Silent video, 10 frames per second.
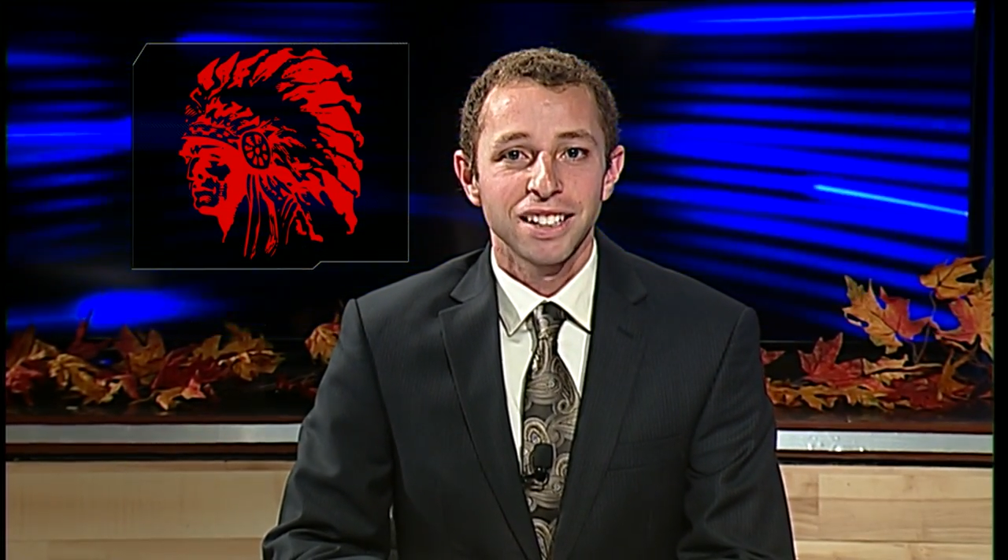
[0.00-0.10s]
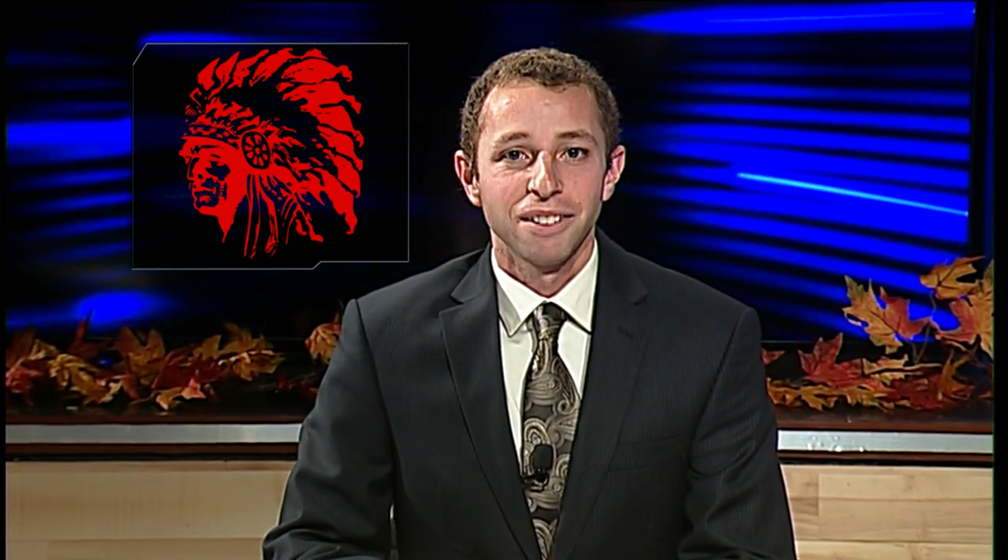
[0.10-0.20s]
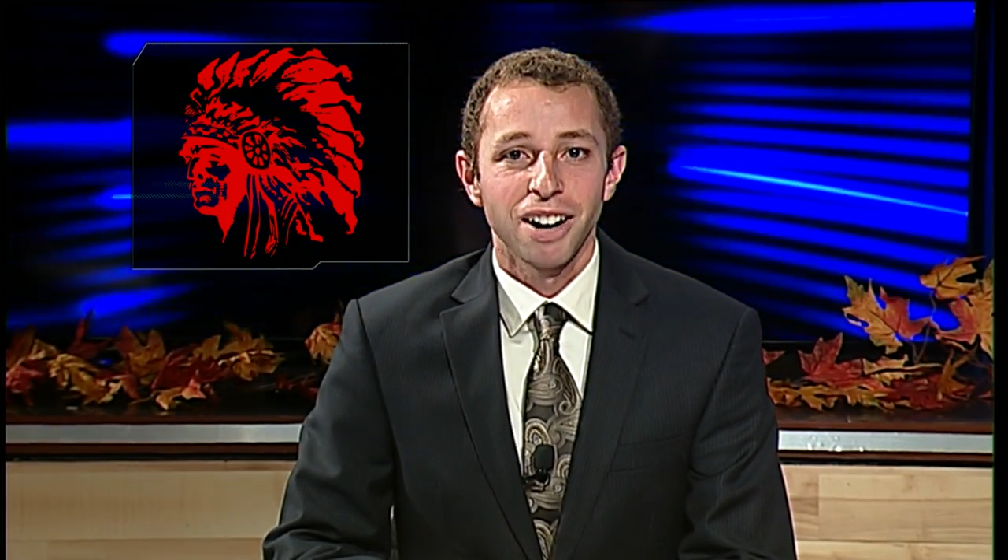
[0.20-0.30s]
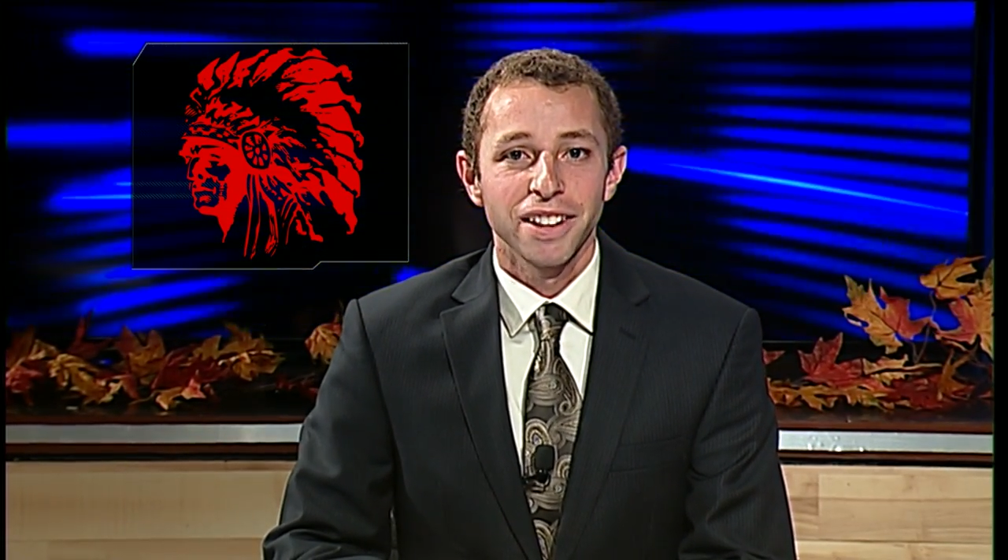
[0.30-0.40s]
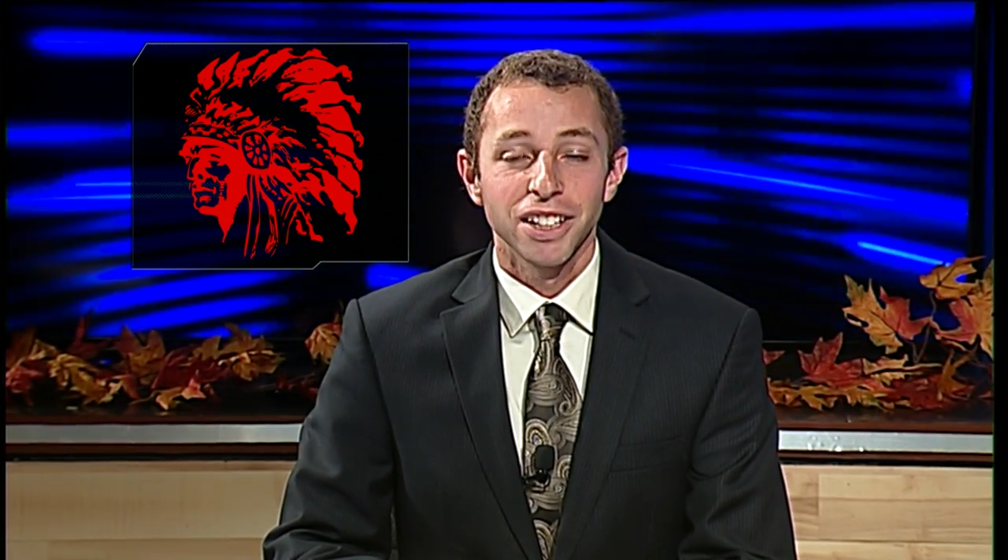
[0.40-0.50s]
can
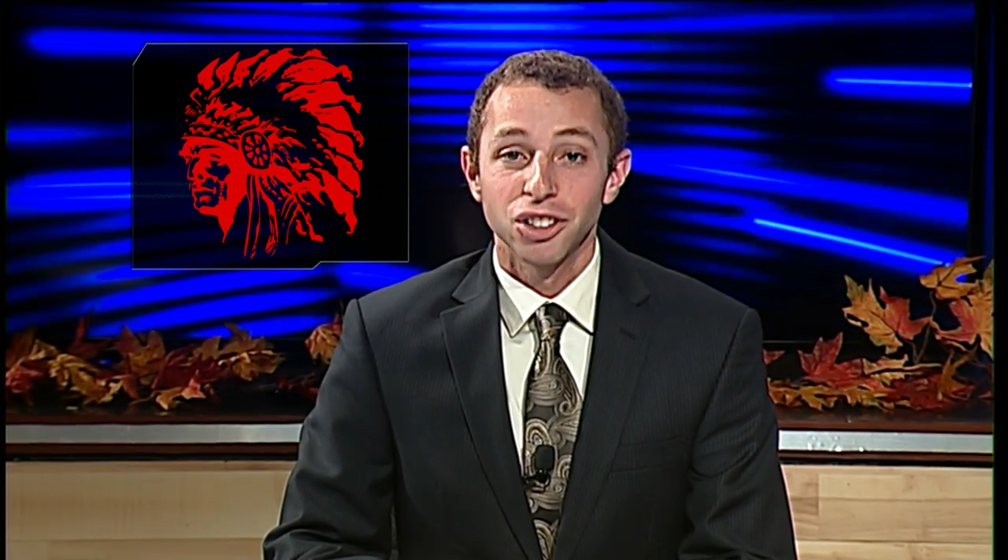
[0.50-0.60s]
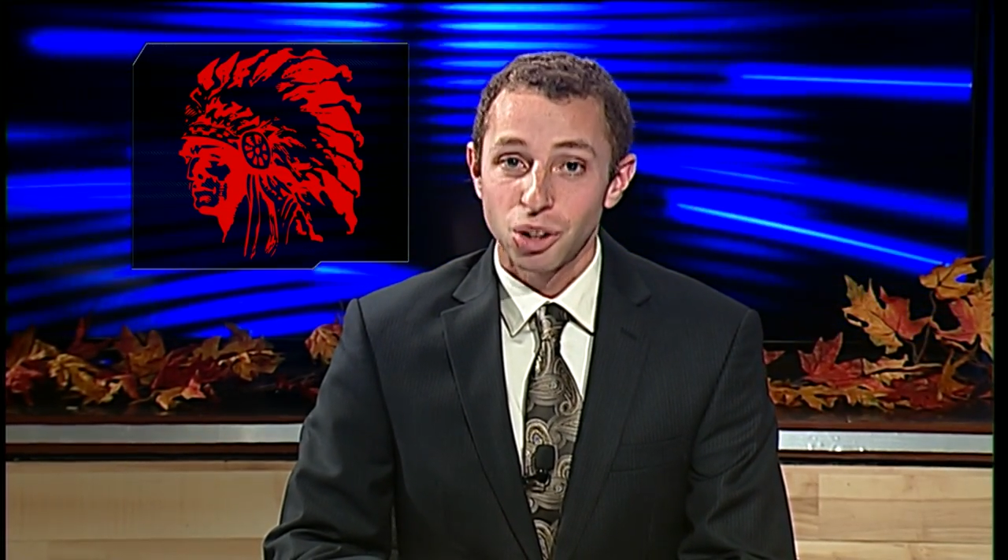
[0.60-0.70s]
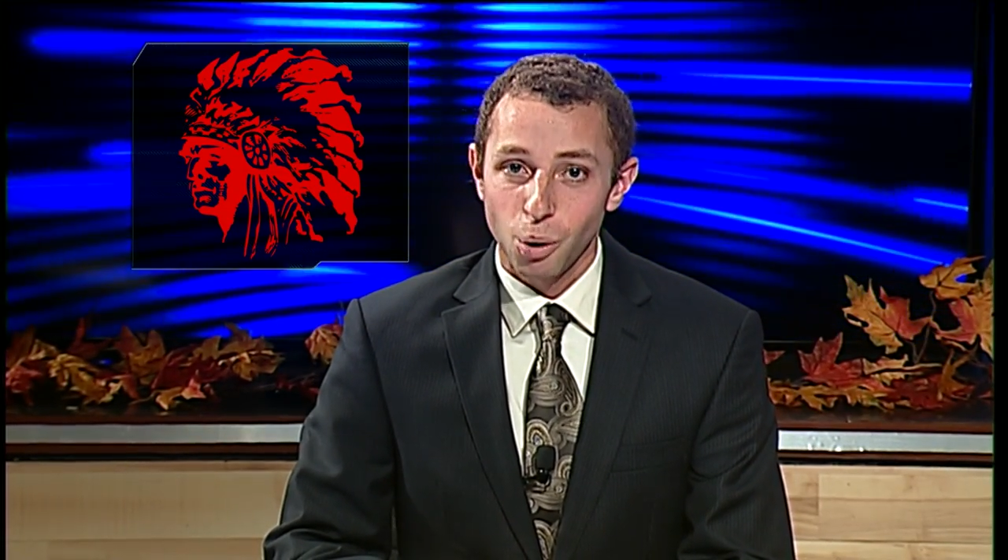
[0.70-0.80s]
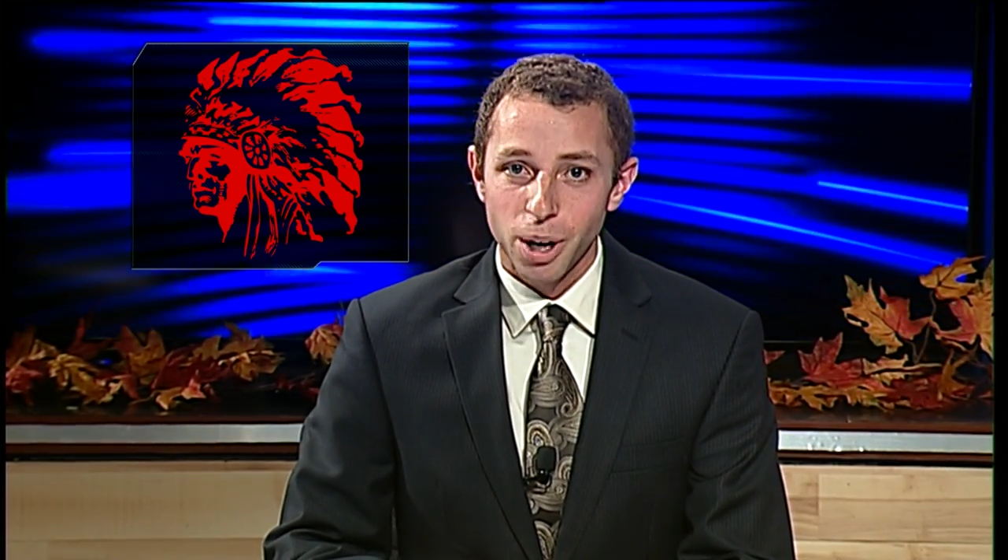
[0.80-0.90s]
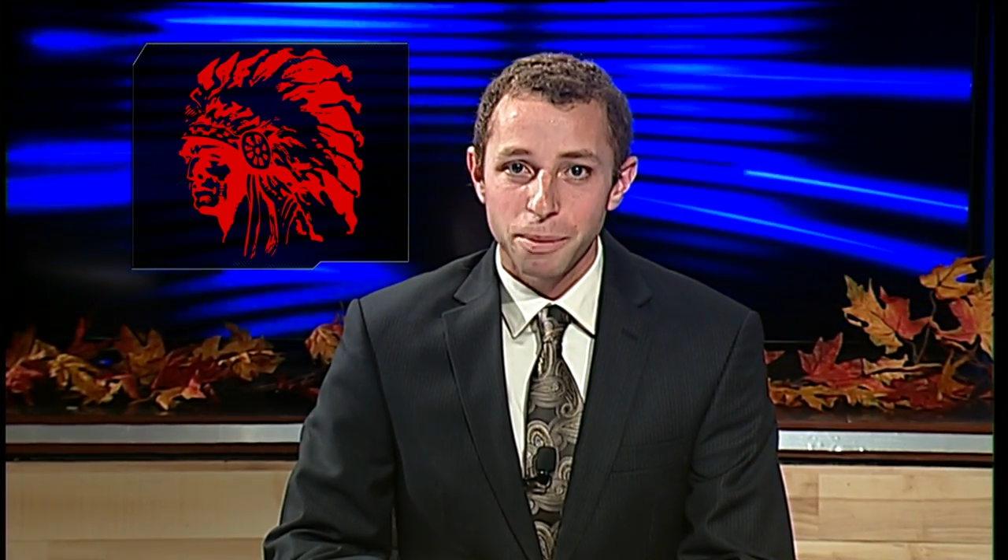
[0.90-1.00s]
write the
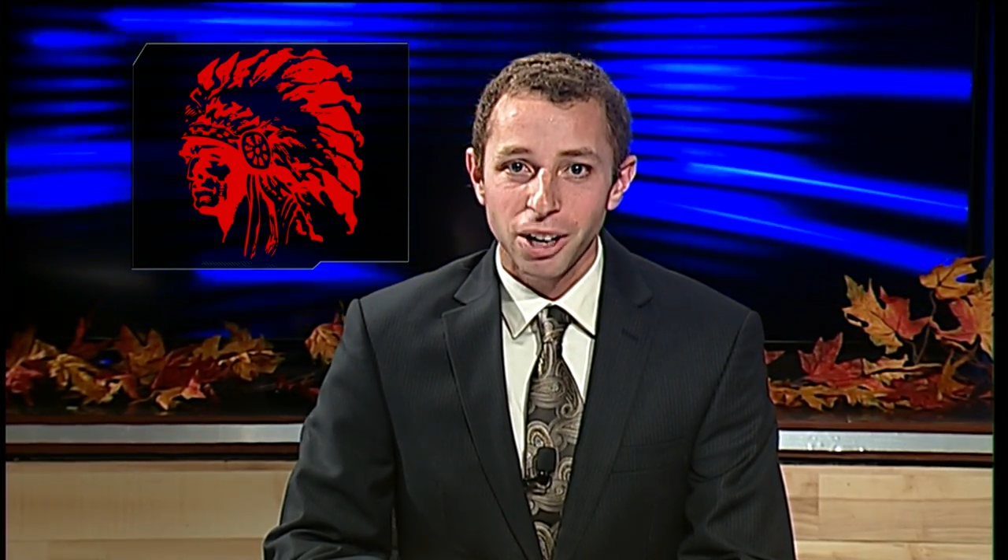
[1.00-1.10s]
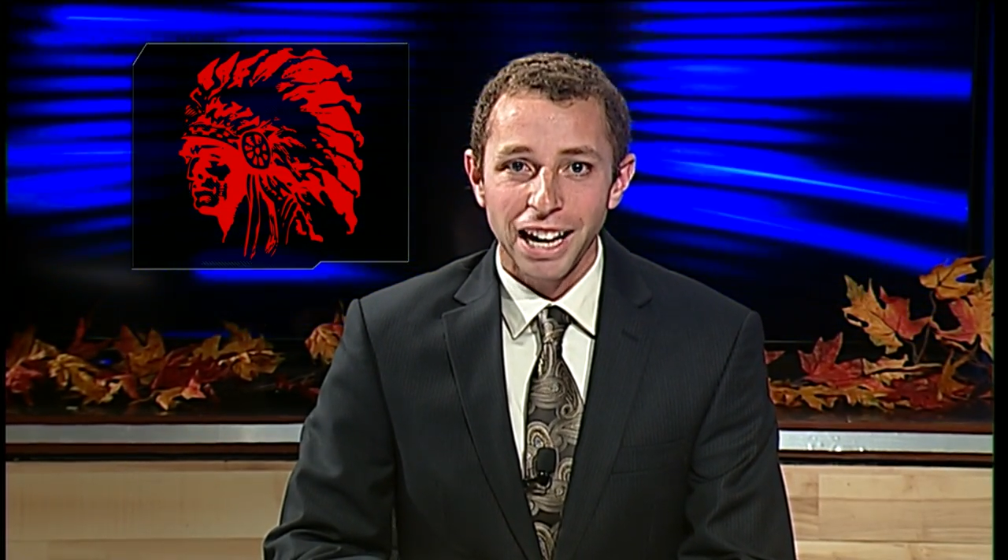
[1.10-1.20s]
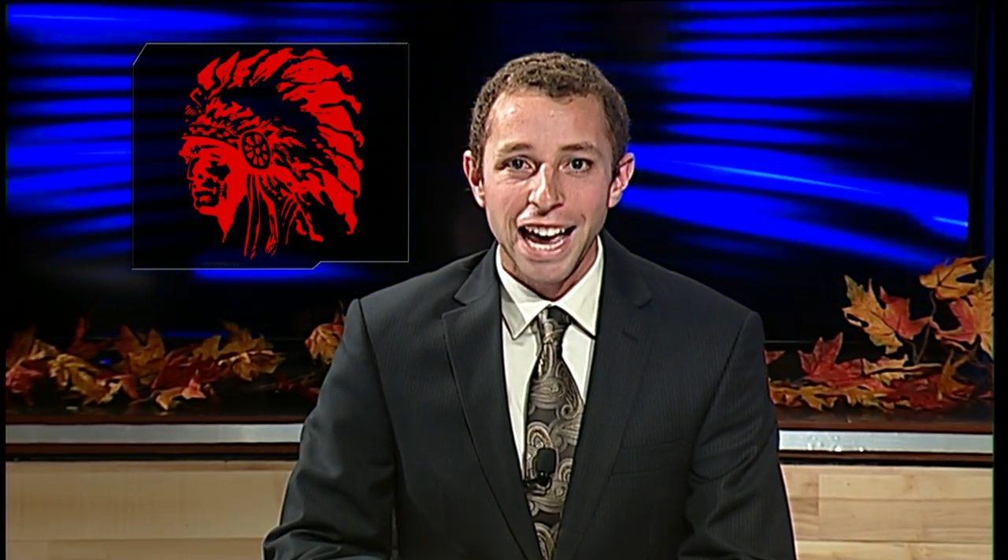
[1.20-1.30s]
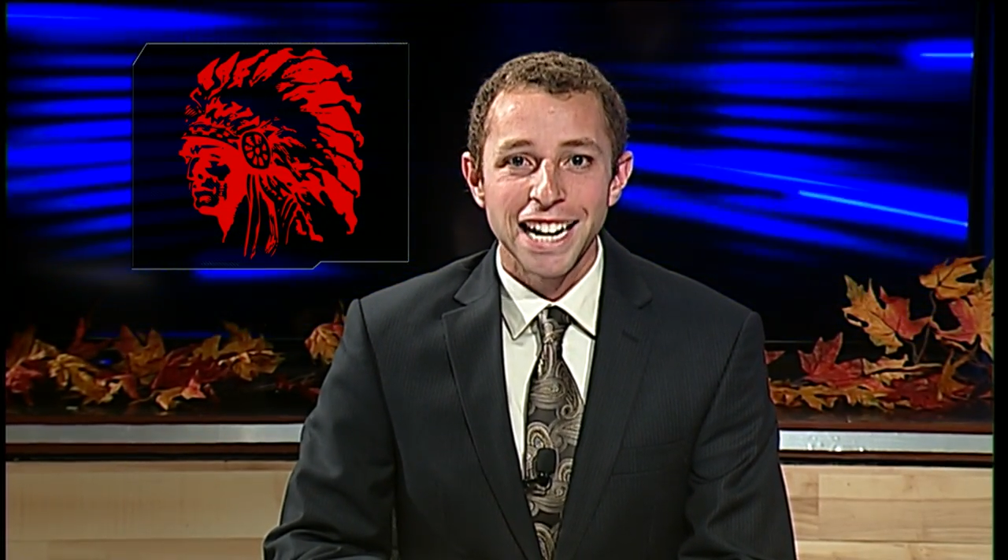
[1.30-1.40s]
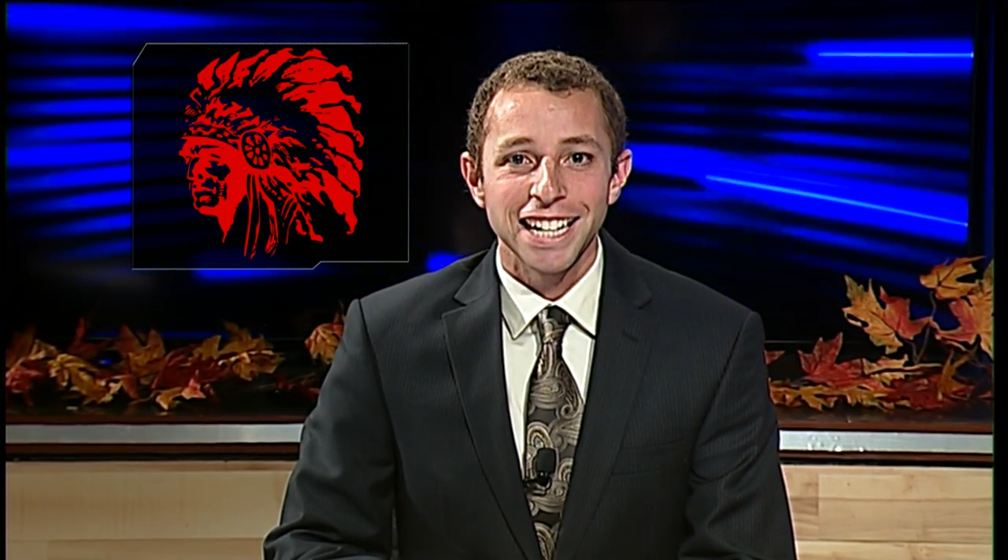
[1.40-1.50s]
storybook
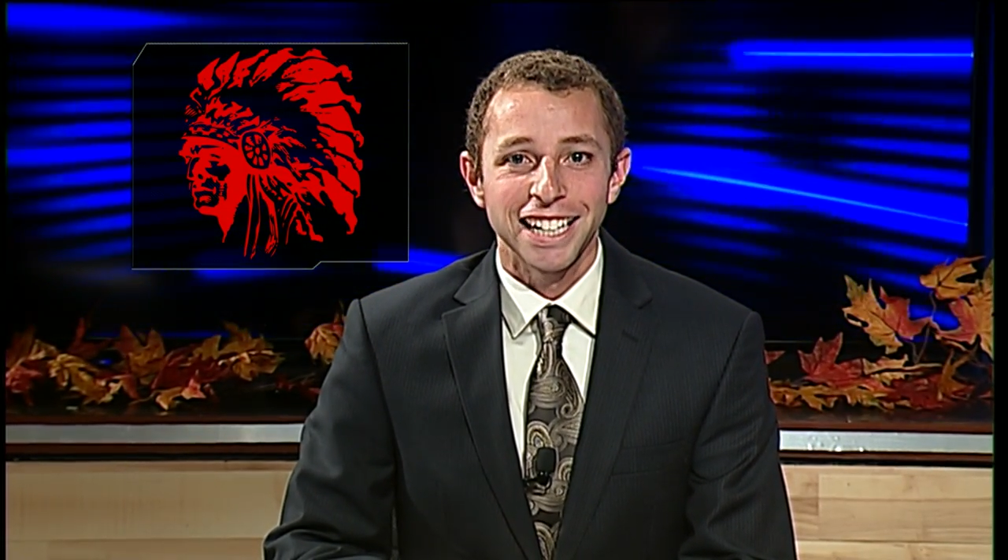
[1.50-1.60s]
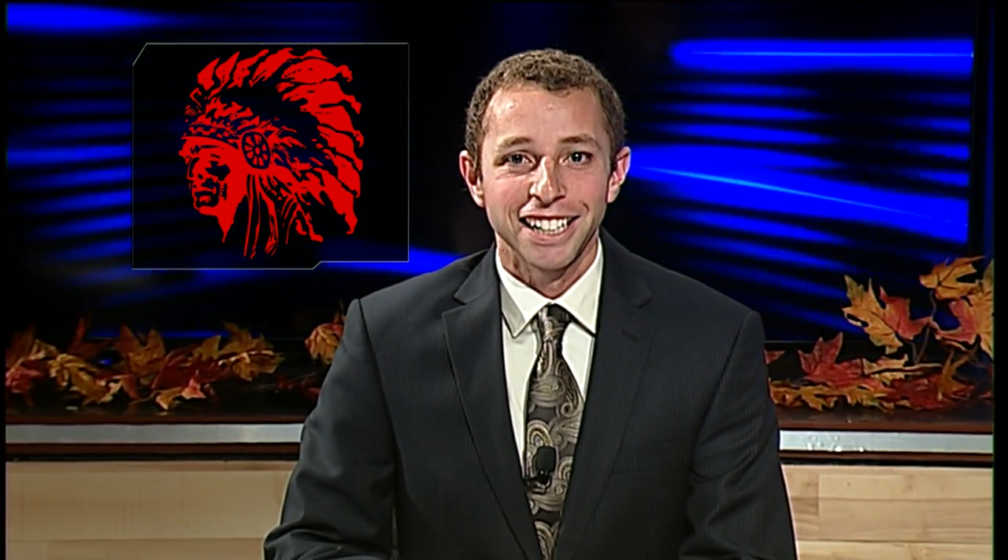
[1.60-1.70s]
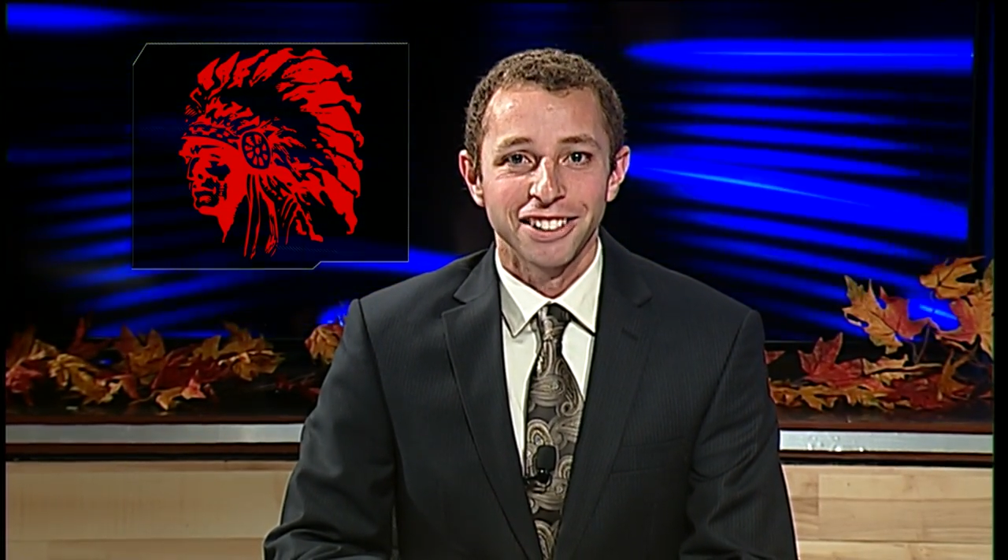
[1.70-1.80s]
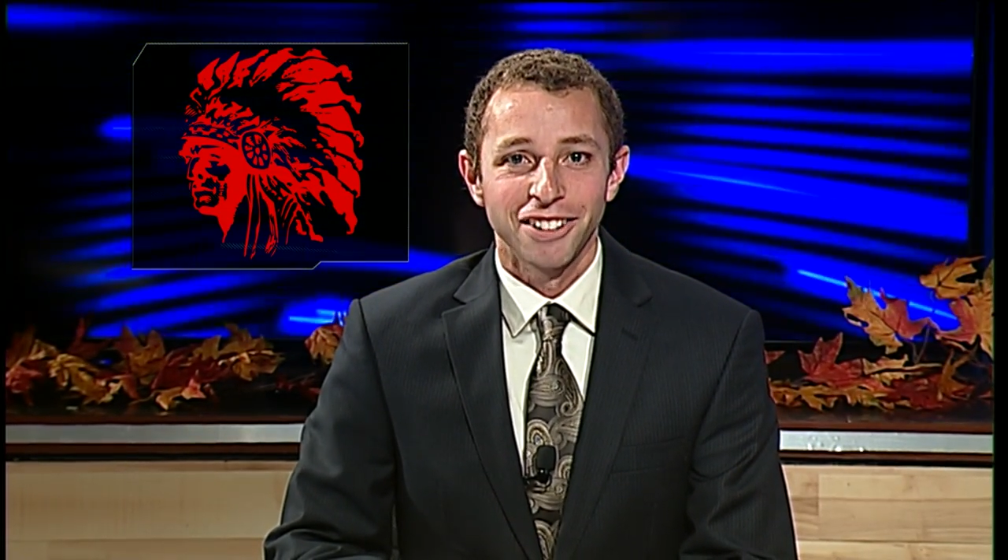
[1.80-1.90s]
ending.